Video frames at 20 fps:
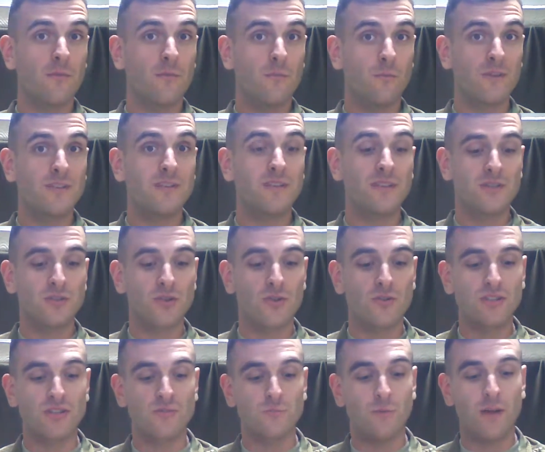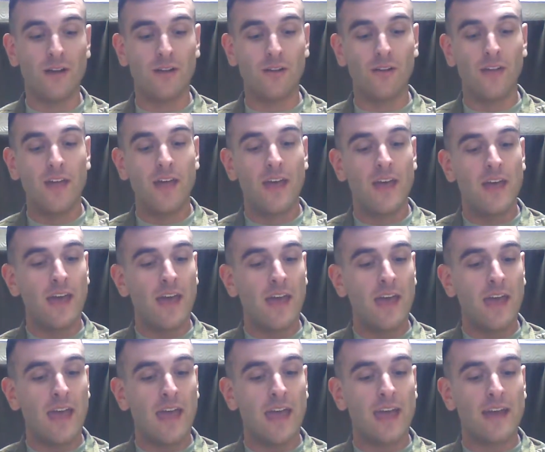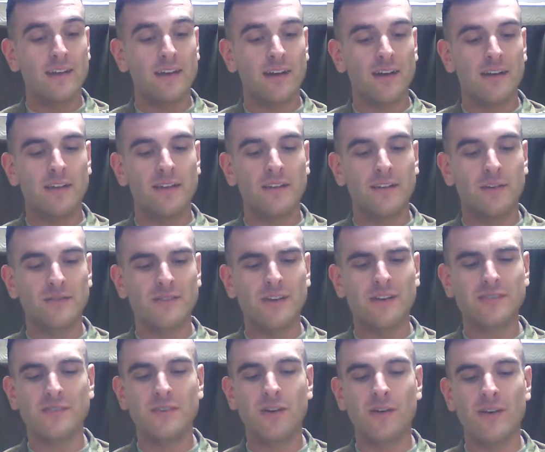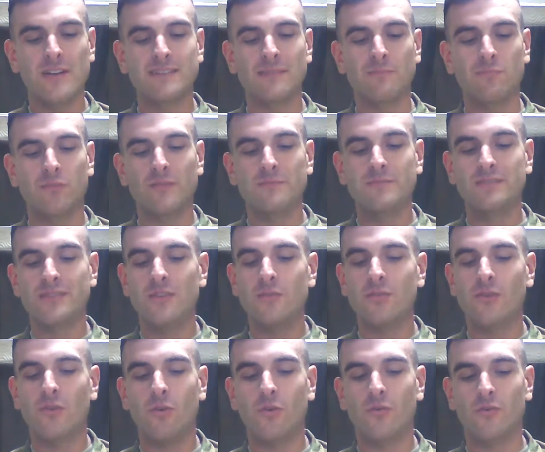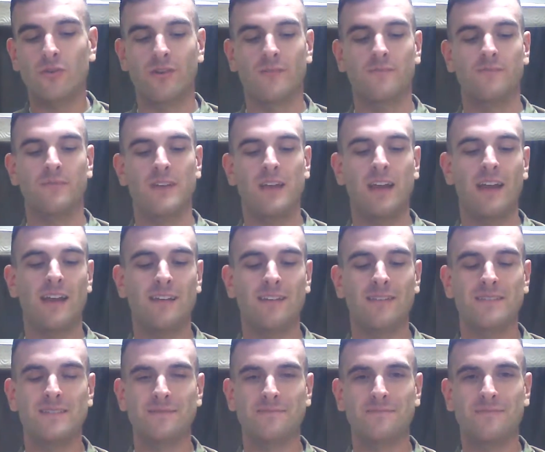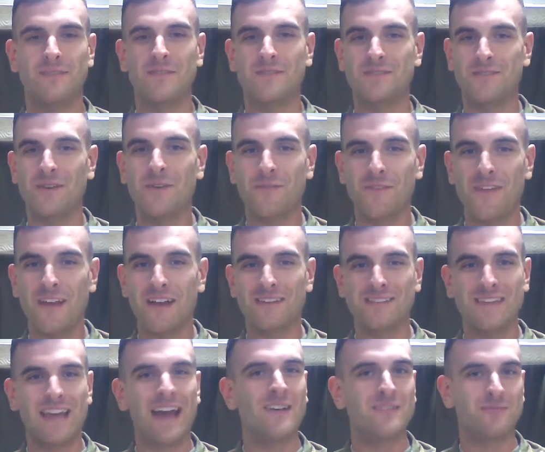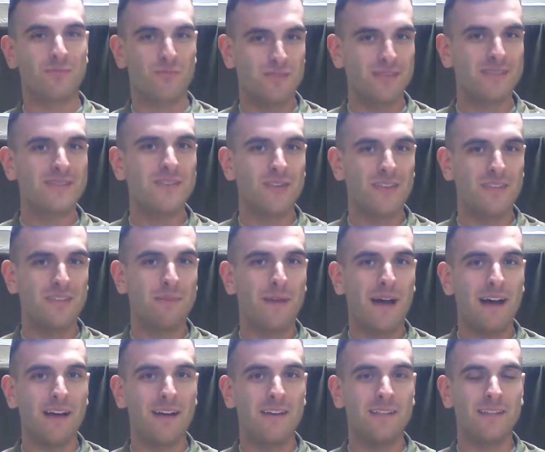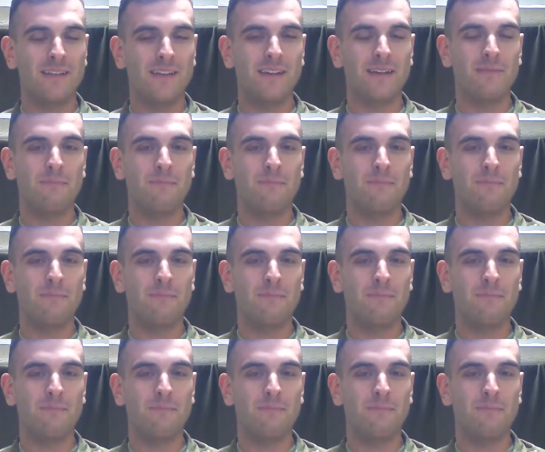went to this church as well. And it was also known as the Brimstone Corner, and it was known for that because it housed brimstone in the